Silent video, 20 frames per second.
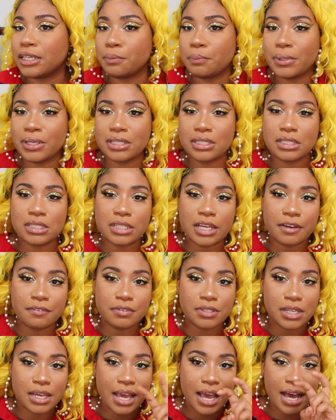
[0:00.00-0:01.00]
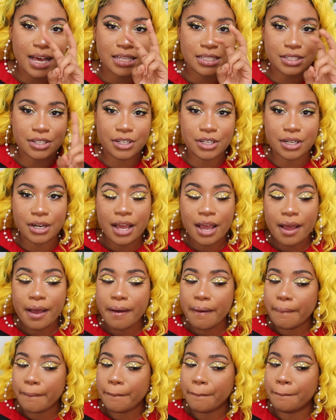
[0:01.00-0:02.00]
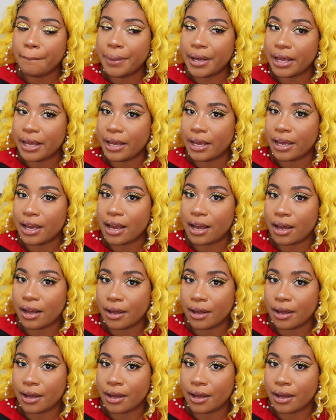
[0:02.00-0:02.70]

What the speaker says: could be a safety hazard. But